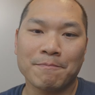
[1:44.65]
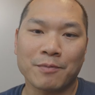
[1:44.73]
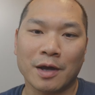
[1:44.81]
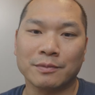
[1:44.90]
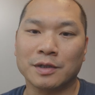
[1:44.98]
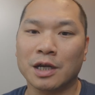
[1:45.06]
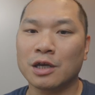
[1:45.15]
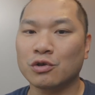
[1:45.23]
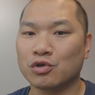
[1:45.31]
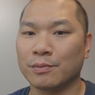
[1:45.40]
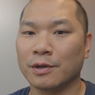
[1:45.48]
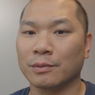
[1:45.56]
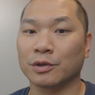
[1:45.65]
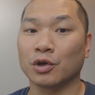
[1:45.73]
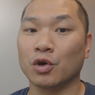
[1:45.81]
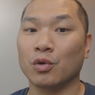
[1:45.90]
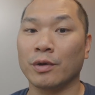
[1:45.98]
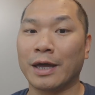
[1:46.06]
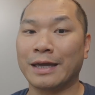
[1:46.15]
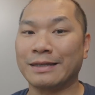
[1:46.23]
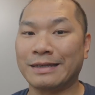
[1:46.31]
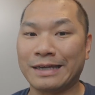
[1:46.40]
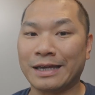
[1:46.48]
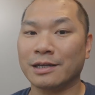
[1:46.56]
Today you should be able to go
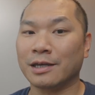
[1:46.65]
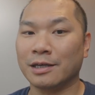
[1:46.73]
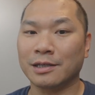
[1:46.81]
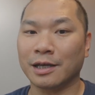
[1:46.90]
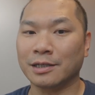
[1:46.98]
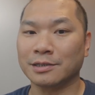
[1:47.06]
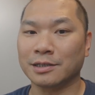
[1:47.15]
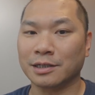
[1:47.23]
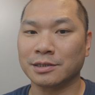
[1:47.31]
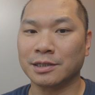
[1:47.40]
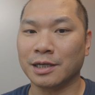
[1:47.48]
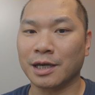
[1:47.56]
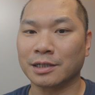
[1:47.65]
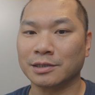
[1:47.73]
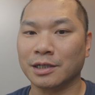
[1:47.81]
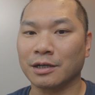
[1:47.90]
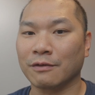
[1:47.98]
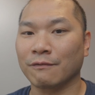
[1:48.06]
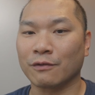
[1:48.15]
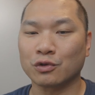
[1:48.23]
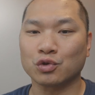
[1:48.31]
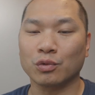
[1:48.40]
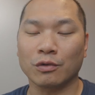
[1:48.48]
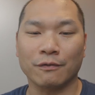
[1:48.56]
and get a 9060 XT on a
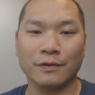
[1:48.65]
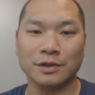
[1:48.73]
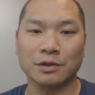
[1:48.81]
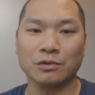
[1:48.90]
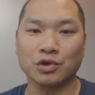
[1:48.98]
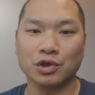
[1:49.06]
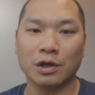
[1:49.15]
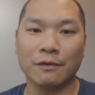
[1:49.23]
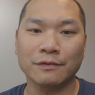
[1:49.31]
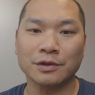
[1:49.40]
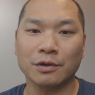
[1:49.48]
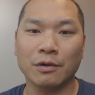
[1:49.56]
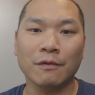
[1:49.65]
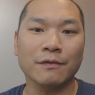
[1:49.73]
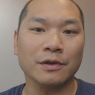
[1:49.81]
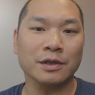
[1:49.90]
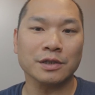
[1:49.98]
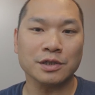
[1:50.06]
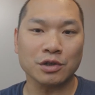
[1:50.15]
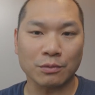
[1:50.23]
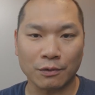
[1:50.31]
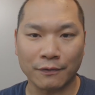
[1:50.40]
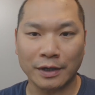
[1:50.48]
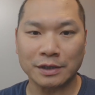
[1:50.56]
virtual or physical shelf, so hopefully this still
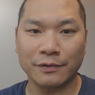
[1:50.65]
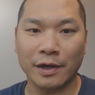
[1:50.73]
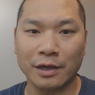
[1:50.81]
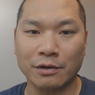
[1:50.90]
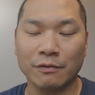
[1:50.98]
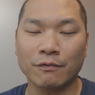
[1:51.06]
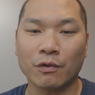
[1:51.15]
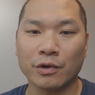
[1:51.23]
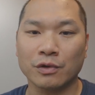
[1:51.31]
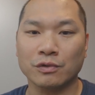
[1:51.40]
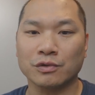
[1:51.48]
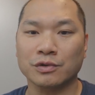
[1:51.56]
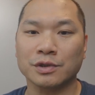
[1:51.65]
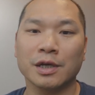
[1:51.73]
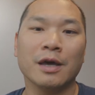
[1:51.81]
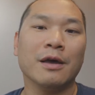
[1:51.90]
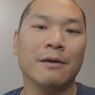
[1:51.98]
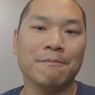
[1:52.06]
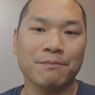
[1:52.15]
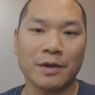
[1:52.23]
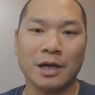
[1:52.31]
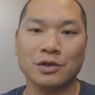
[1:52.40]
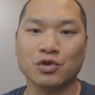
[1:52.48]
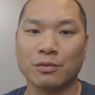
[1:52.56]
provides value for users
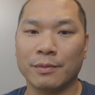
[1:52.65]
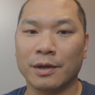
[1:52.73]
as you're